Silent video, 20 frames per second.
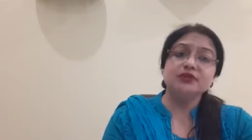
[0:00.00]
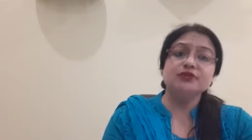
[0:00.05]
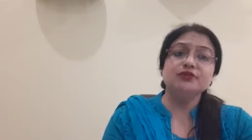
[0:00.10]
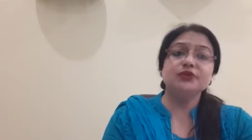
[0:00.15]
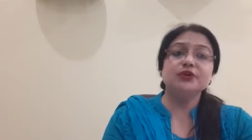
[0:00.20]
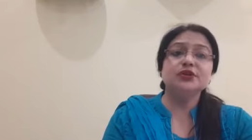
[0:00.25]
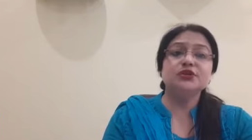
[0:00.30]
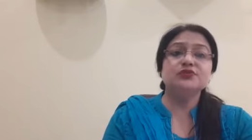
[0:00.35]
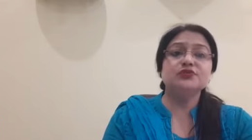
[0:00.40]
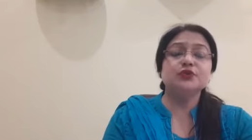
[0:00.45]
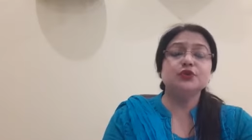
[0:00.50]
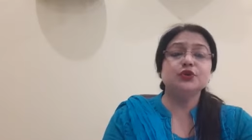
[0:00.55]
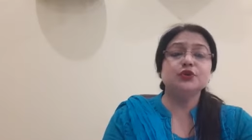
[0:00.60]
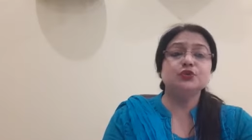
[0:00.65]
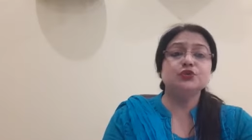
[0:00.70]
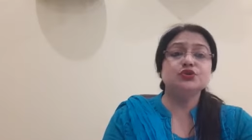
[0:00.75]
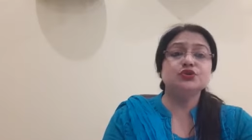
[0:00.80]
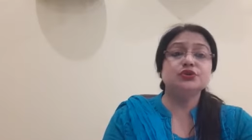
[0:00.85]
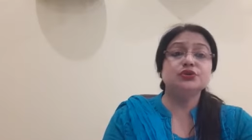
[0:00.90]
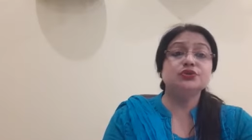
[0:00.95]
efforts for
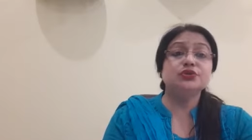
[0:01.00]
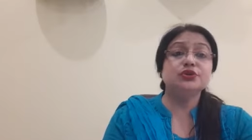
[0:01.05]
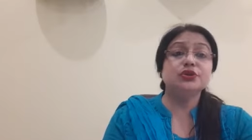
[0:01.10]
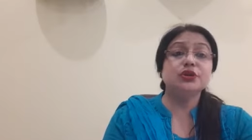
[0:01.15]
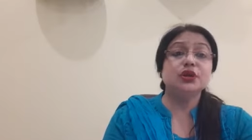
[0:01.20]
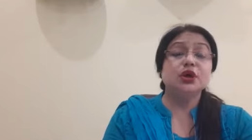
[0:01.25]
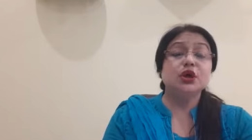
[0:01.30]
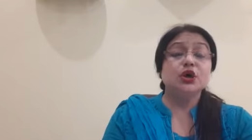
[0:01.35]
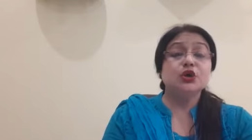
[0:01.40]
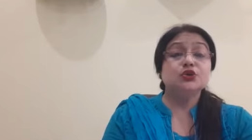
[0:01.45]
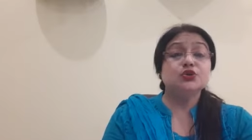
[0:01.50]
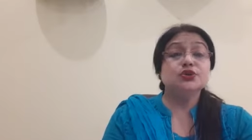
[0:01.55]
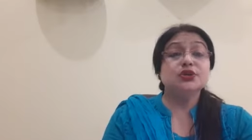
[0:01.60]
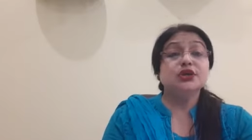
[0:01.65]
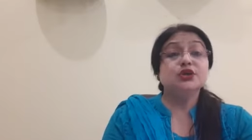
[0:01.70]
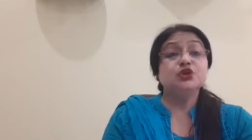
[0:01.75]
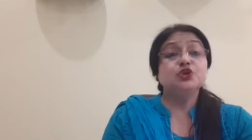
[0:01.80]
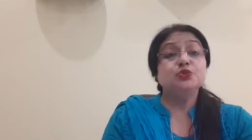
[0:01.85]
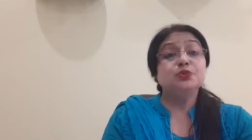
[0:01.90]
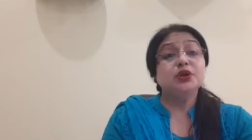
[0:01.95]
you children so
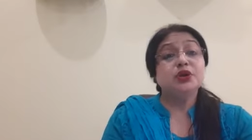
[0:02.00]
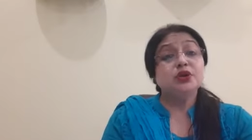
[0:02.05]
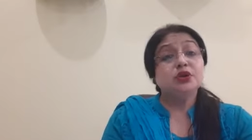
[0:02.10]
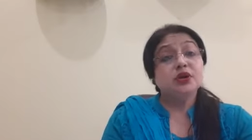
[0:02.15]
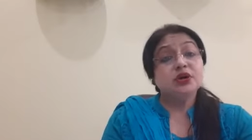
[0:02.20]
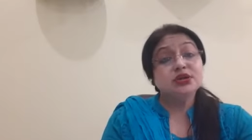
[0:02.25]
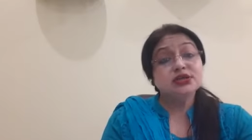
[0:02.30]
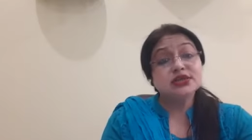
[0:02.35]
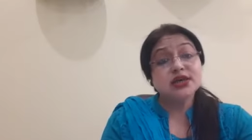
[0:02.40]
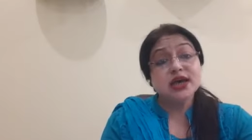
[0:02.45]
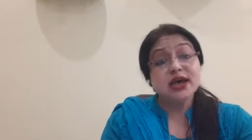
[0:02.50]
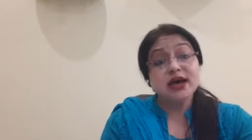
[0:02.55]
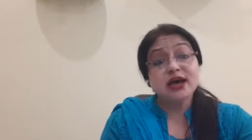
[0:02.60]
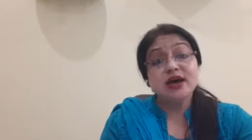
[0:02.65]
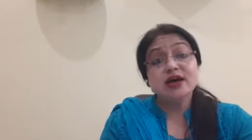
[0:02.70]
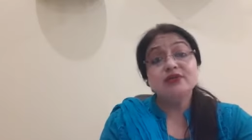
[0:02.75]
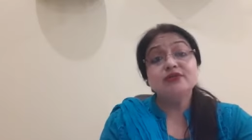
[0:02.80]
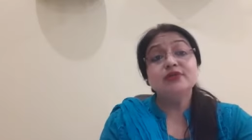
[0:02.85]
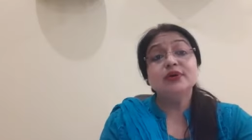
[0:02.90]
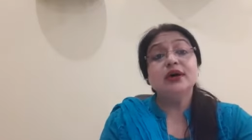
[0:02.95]
that you may not
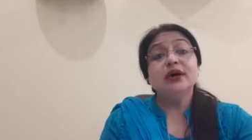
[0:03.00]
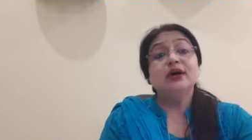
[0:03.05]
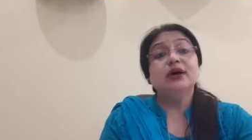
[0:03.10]
have